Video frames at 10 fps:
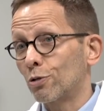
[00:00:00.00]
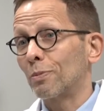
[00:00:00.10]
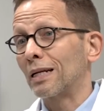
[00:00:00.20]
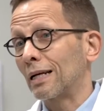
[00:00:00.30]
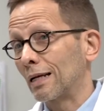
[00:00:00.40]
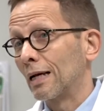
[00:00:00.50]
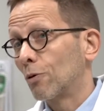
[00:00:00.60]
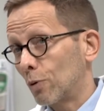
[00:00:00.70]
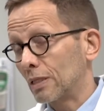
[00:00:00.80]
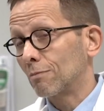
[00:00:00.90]
meaning
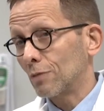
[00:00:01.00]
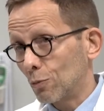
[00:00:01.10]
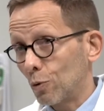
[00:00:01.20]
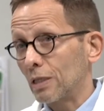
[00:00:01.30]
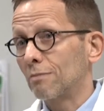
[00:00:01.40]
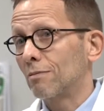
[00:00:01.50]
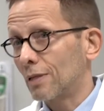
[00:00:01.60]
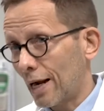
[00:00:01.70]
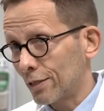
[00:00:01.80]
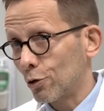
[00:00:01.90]
we
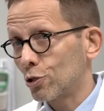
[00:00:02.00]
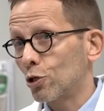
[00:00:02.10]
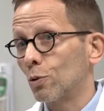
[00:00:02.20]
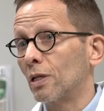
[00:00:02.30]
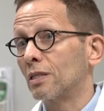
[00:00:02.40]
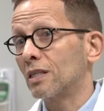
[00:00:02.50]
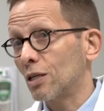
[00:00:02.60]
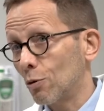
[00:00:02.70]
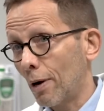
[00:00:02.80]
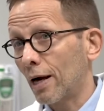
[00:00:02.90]
diagnose you and then see
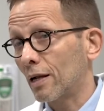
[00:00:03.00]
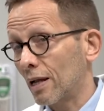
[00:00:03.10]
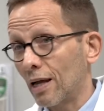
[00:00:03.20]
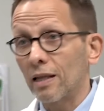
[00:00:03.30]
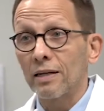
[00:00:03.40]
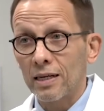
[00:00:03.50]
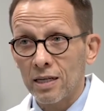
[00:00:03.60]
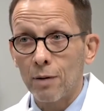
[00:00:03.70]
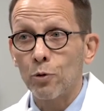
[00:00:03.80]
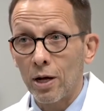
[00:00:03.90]
you back again the next
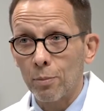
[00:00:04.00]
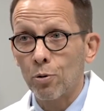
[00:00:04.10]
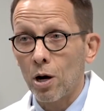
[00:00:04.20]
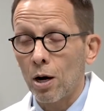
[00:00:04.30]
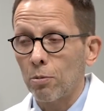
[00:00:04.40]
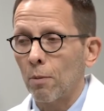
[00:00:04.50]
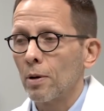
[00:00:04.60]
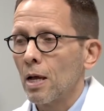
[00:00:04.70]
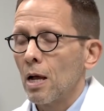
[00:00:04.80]
time you had a problem.